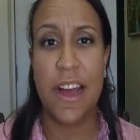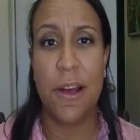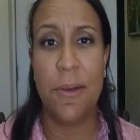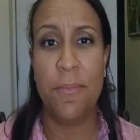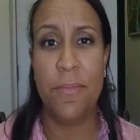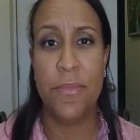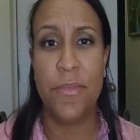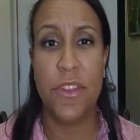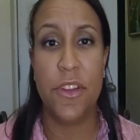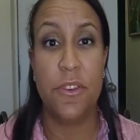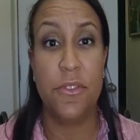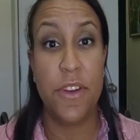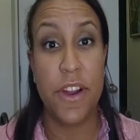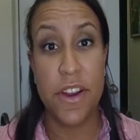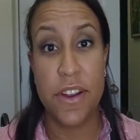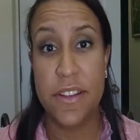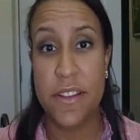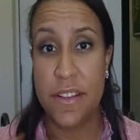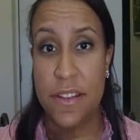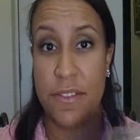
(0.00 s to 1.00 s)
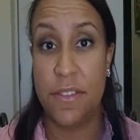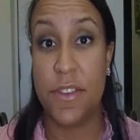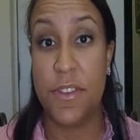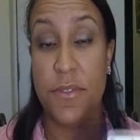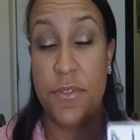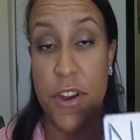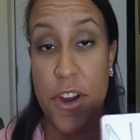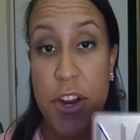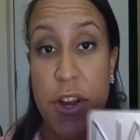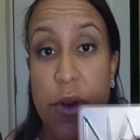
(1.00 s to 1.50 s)
Um, they're very,
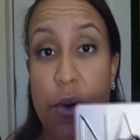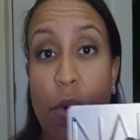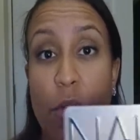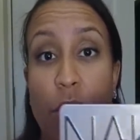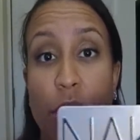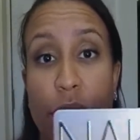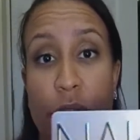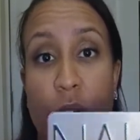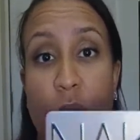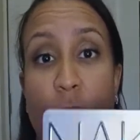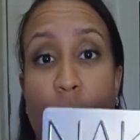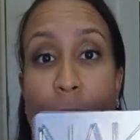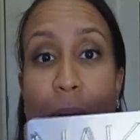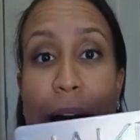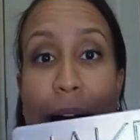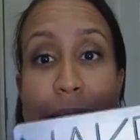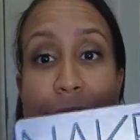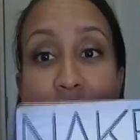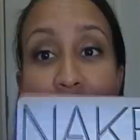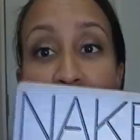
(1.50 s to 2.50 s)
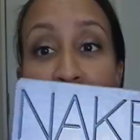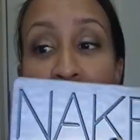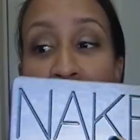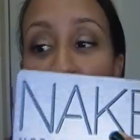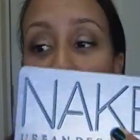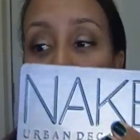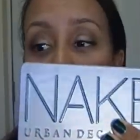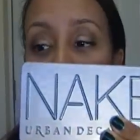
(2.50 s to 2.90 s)
it's very cool tone palette.